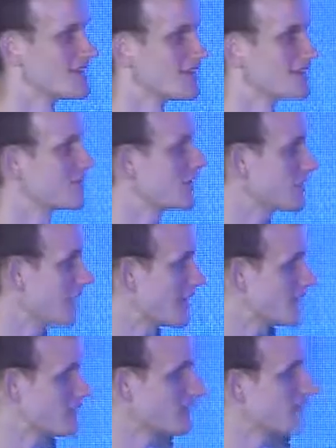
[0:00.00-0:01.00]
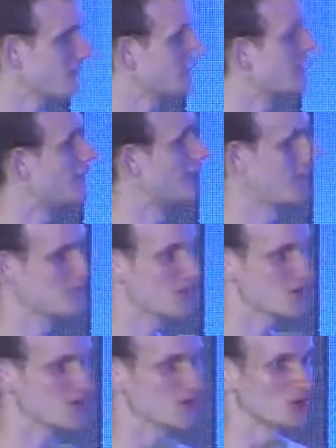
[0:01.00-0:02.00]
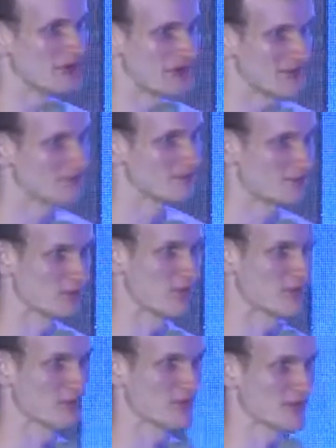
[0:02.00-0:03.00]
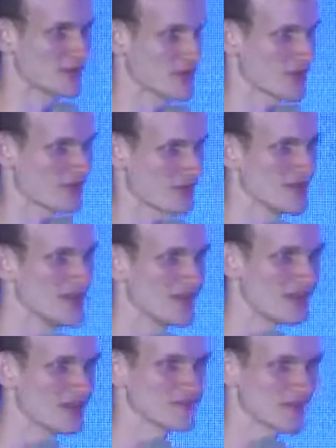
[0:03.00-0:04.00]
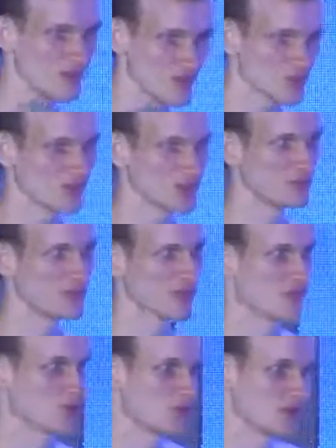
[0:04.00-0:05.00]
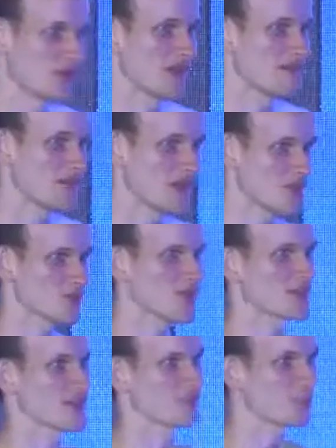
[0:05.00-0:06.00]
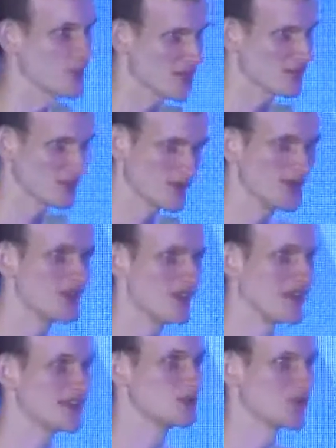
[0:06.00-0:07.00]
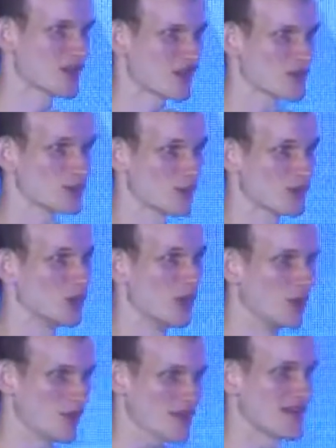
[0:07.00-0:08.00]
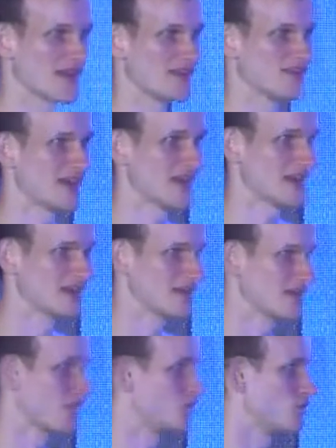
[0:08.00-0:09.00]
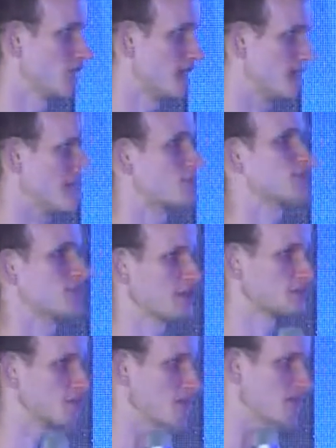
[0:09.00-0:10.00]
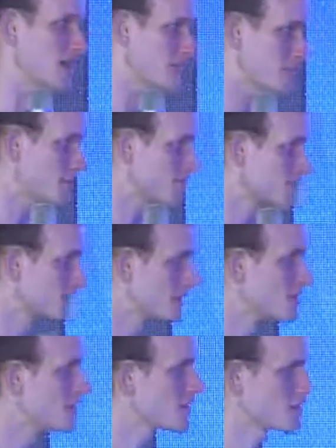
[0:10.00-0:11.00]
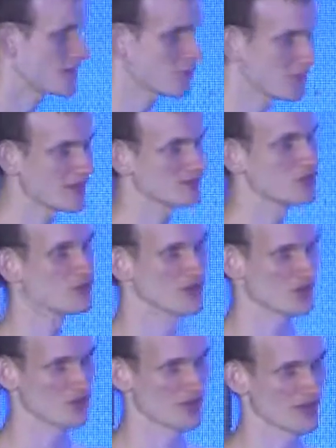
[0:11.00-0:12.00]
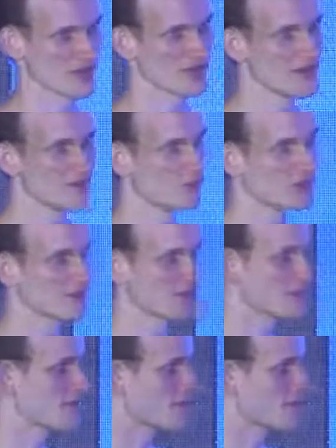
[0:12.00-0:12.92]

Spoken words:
you have a bunch of domains that people might want to register, and for each one you want to store the IP address that it points to, and you want to store who owns that domain at that particular time. So we have two functions. One of them is for